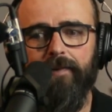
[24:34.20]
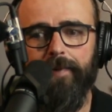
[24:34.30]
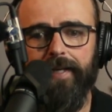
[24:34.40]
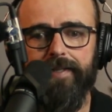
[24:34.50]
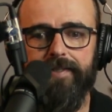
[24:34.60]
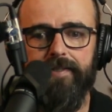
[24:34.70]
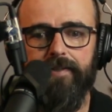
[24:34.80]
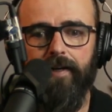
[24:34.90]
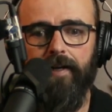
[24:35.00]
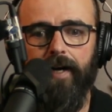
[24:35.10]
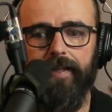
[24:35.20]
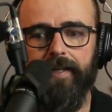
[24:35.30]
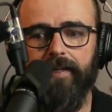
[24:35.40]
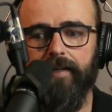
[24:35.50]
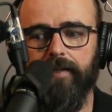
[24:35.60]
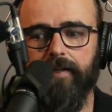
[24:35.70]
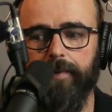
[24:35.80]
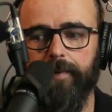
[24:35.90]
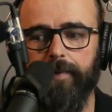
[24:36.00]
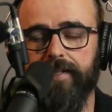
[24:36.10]
because I think
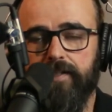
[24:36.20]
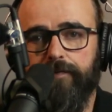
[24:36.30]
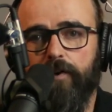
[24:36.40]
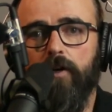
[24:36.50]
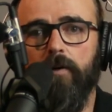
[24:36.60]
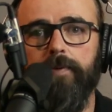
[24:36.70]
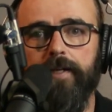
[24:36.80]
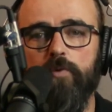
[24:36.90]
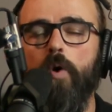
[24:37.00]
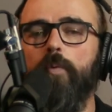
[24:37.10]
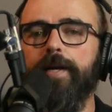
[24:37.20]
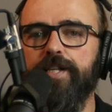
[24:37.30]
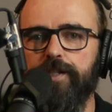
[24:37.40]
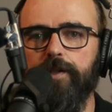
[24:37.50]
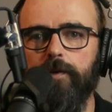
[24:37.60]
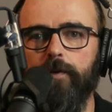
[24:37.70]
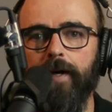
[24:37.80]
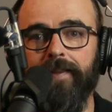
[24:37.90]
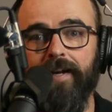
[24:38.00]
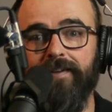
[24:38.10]
community is a verb. It's what we do.
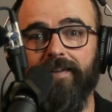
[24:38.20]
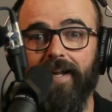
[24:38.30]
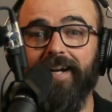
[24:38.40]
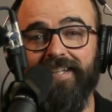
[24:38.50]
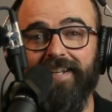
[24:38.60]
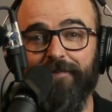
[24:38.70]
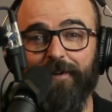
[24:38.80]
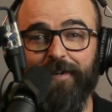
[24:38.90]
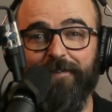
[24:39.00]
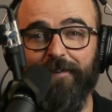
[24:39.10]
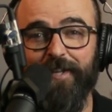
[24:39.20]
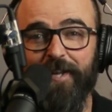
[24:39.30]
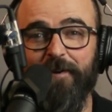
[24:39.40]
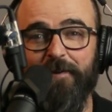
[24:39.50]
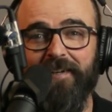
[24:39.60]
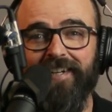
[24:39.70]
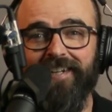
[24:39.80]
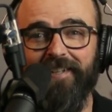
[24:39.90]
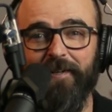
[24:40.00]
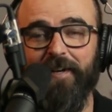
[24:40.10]
And then luckily for you,
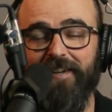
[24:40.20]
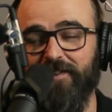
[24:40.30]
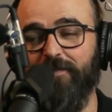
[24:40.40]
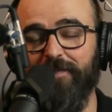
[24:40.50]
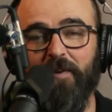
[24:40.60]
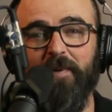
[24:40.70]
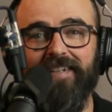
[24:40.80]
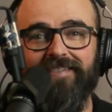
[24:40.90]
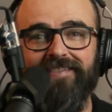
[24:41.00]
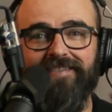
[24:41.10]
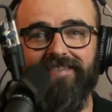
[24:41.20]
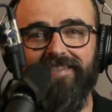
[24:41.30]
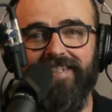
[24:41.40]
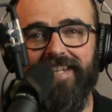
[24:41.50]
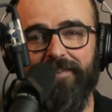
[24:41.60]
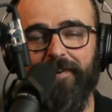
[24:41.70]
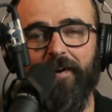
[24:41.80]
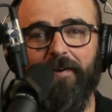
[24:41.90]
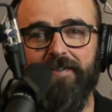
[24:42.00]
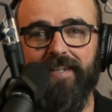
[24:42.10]
you can also film it. and take
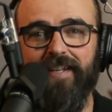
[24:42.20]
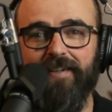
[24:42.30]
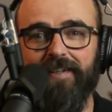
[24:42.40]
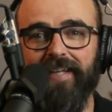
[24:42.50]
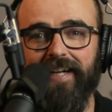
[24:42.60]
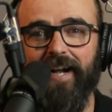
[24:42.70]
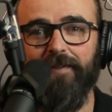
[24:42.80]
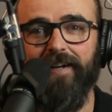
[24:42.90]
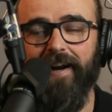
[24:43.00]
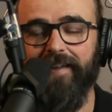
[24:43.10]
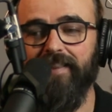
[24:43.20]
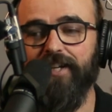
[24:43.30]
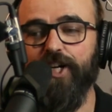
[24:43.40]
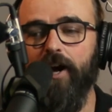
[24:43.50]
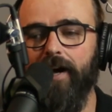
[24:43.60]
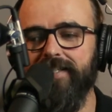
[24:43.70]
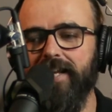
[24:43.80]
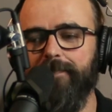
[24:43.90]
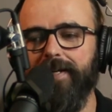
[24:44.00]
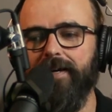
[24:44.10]
photos, and then you can get it out there. And then the
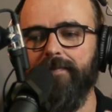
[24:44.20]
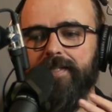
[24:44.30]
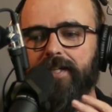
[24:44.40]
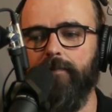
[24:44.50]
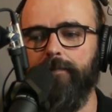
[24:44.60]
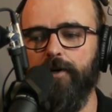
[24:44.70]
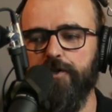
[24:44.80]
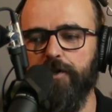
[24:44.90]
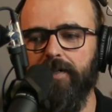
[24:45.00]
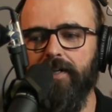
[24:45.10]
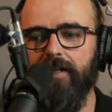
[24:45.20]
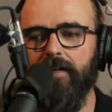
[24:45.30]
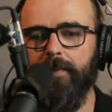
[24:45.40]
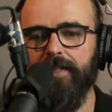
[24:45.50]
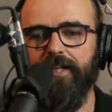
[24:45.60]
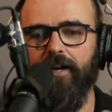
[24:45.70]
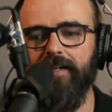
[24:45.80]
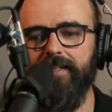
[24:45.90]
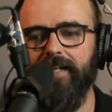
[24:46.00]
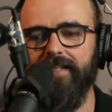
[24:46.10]
content becomes the commercial, but the
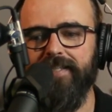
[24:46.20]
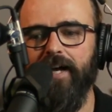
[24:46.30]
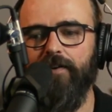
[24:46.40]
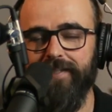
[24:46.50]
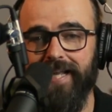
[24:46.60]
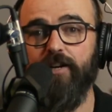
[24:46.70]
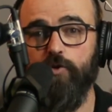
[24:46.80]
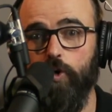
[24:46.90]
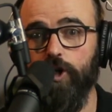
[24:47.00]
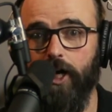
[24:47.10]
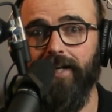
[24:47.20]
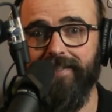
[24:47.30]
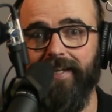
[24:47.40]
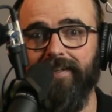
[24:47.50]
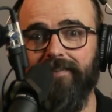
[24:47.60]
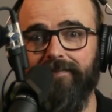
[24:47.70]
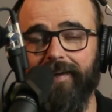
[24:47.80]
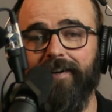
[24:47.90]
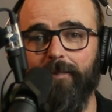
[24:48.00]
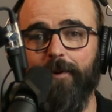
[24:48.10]
content itself is actual content,
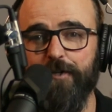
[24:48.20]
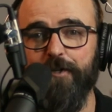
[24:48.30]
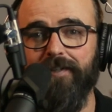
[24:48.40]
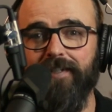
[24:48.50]
not a commercial.